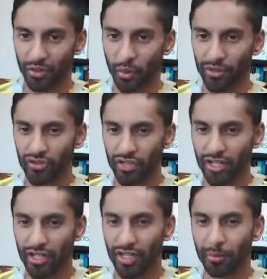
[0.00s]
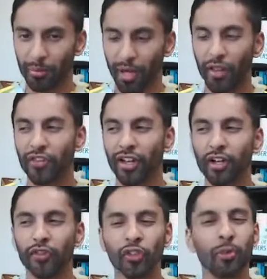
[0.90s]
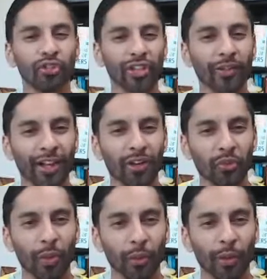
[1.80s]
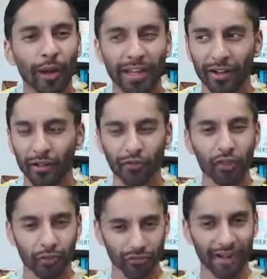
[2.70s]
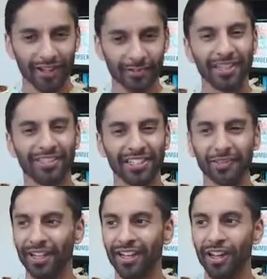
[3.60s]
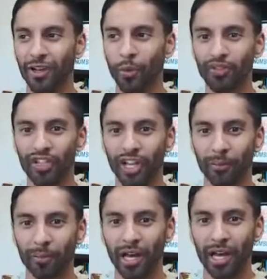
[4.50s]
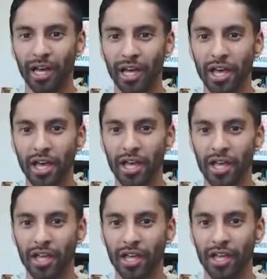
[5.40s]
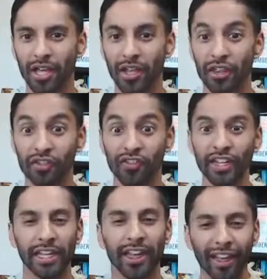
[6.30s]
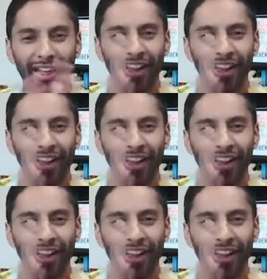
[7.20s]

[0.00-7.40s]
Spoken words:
Question number... I'll do a few more shout-outs when we're ready. I've got a few friends messaging me. Question number 3.